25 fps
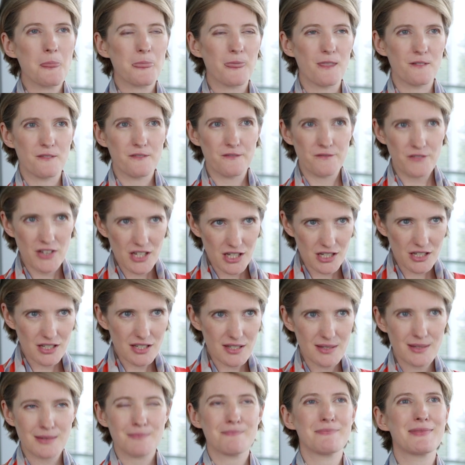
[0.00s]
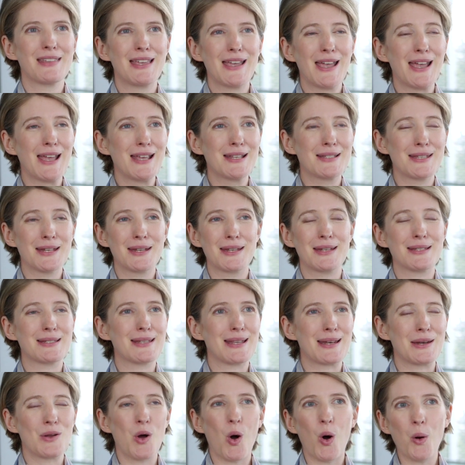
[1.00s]
The first is that it's
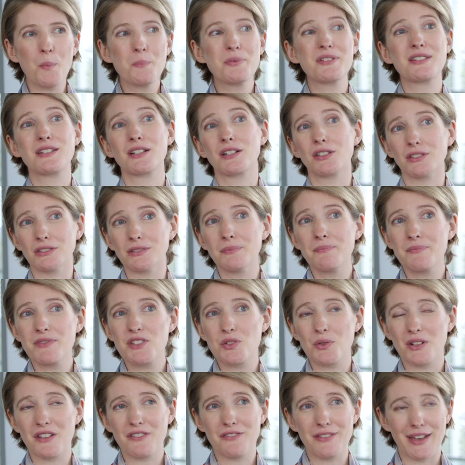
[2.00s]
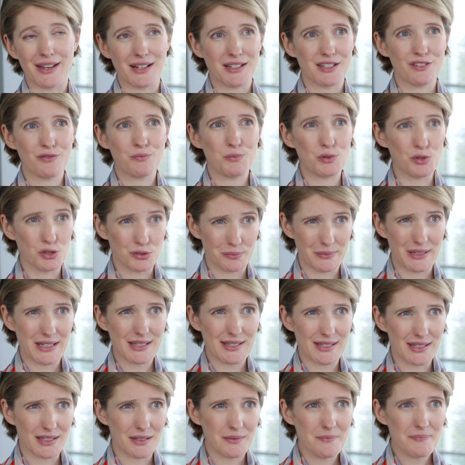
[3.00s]
an obstacle to an effective board
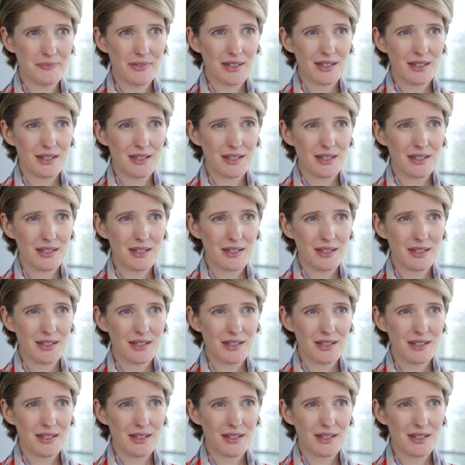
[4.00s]
meeting.